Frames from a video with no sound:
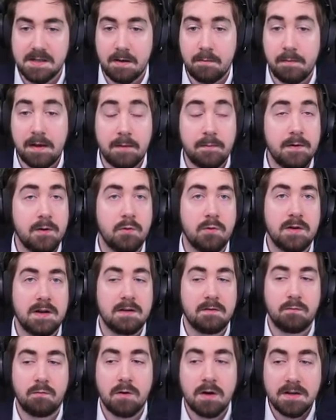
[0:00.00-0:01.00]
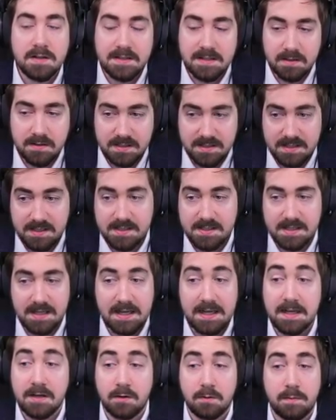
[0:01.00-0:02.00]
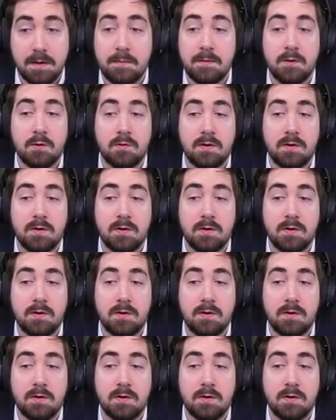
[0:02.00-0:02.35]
that maybe only have one tier 16 or maybe